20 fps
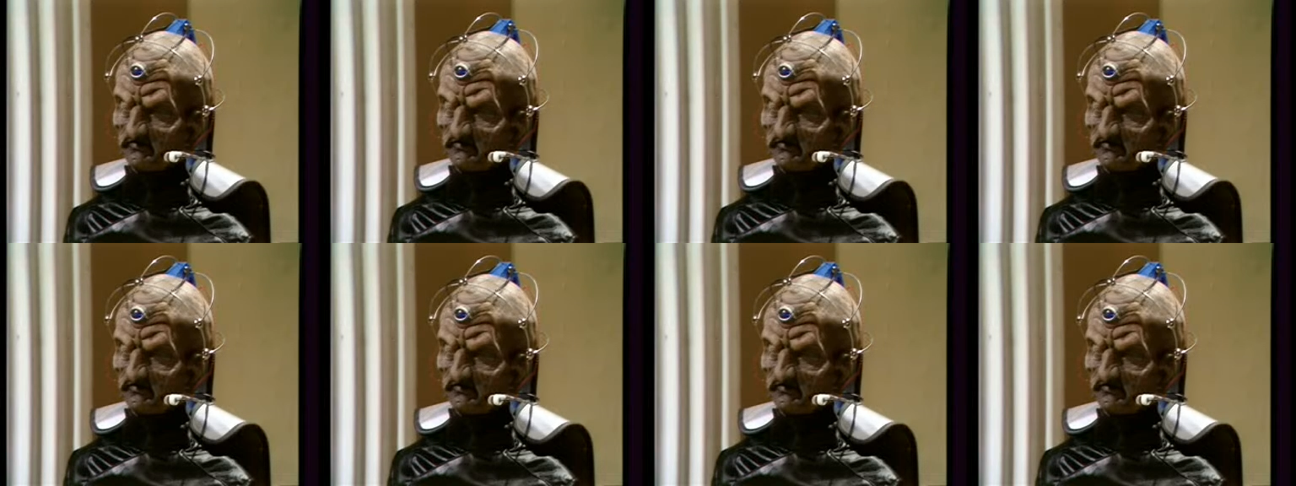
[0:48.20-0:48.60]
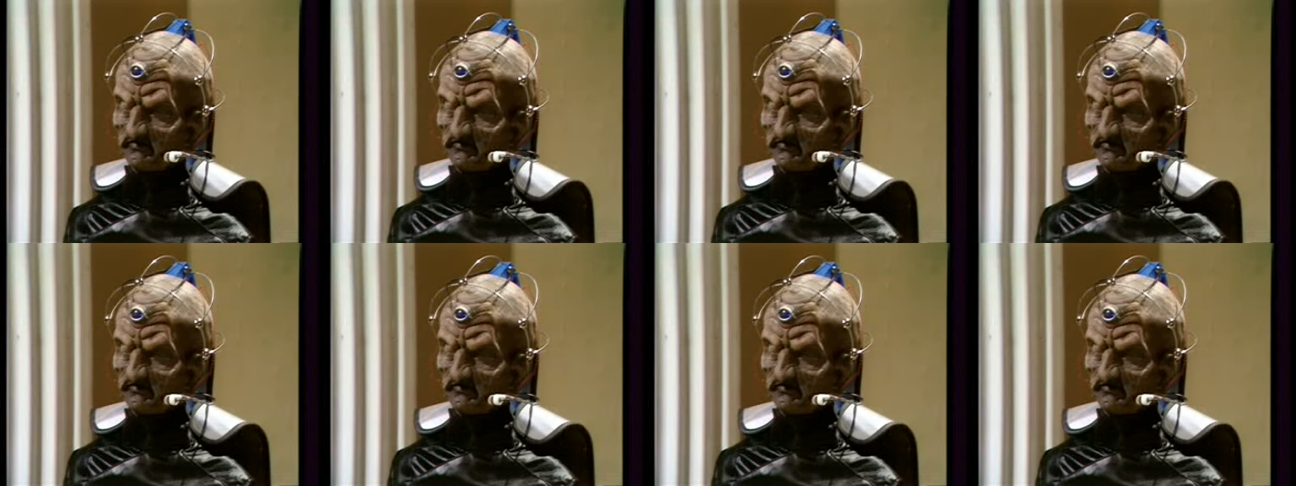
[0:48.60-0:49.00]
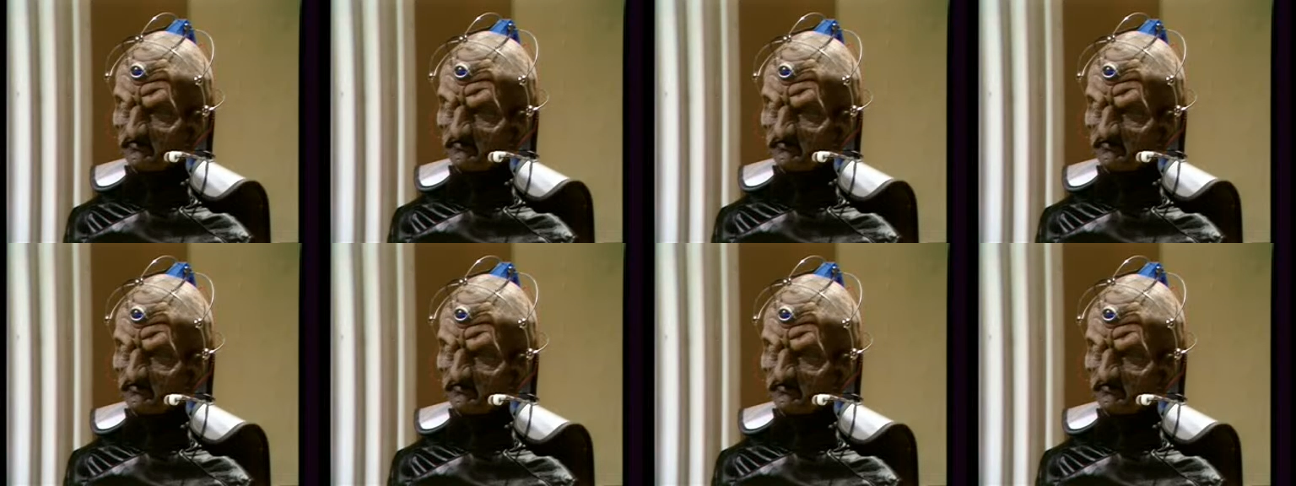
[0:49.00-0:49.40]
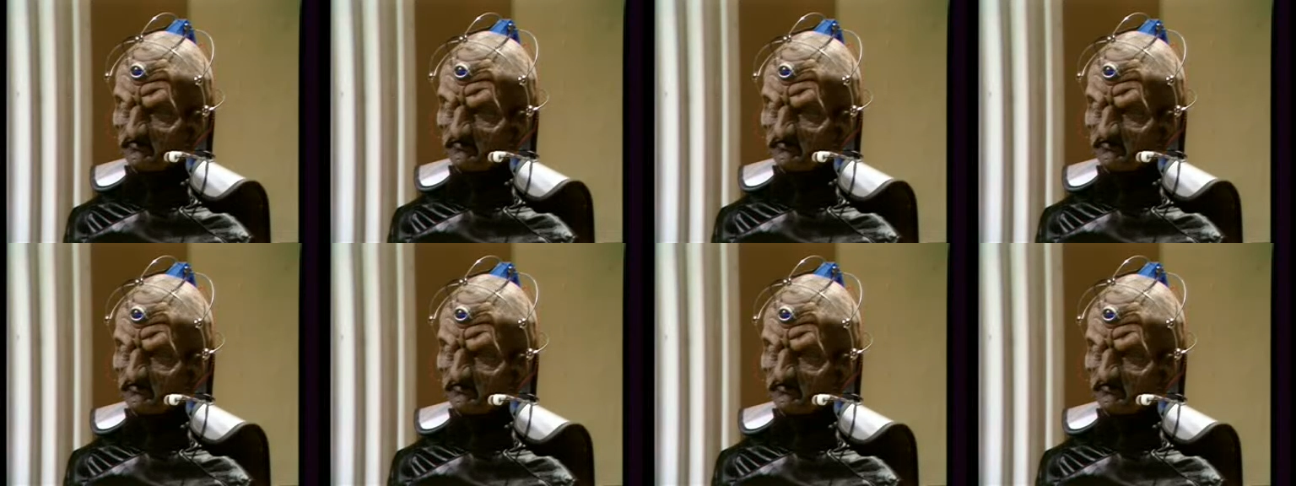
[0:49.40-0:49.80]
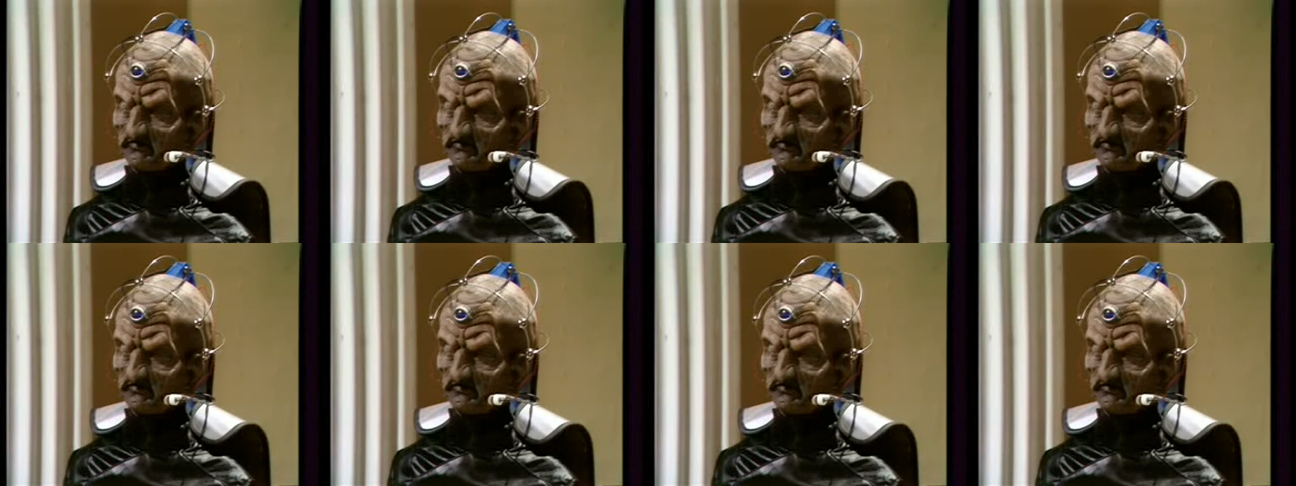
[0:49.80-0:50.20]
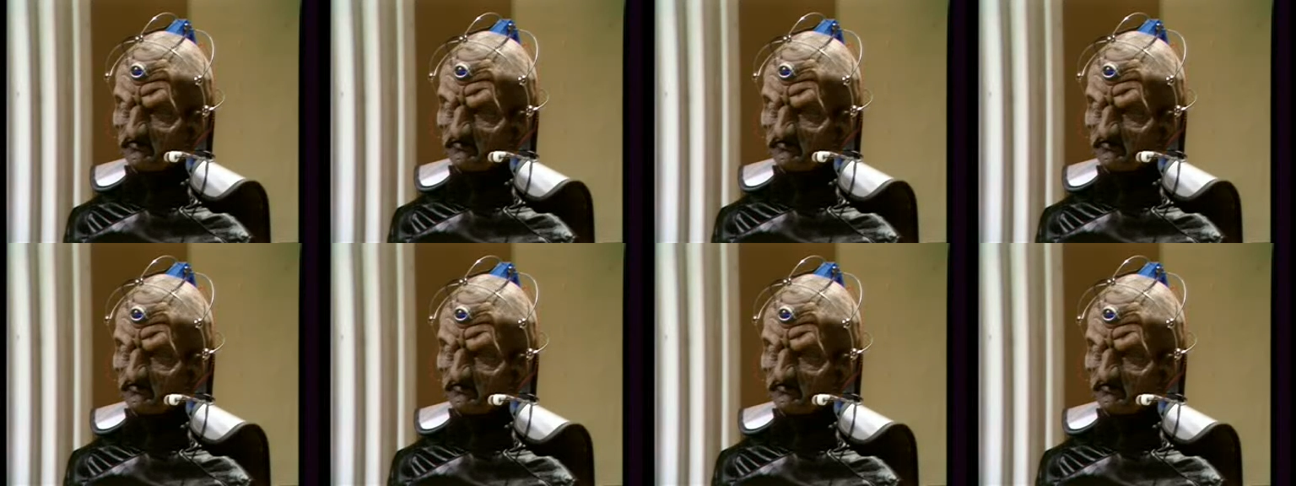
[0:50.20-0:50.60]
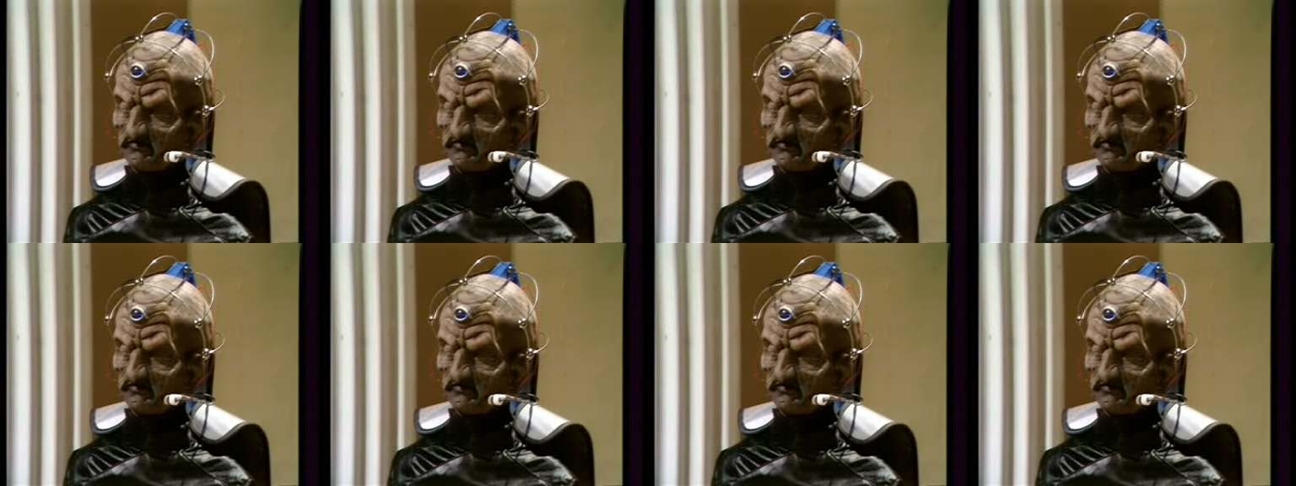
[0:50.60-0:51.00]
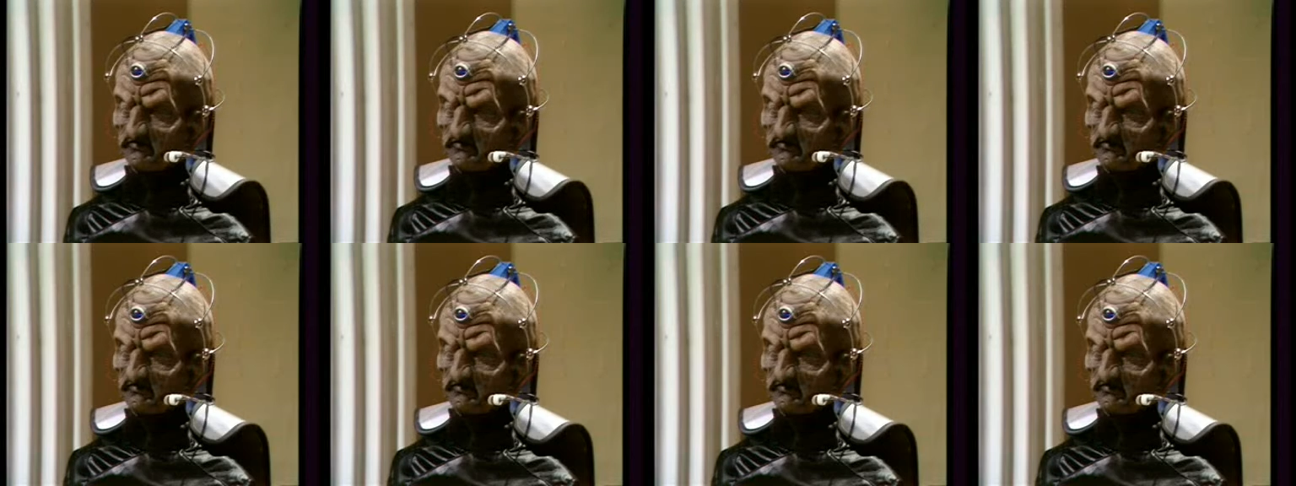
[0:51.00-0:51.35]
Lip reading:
No face is visible, so there are no lips to read.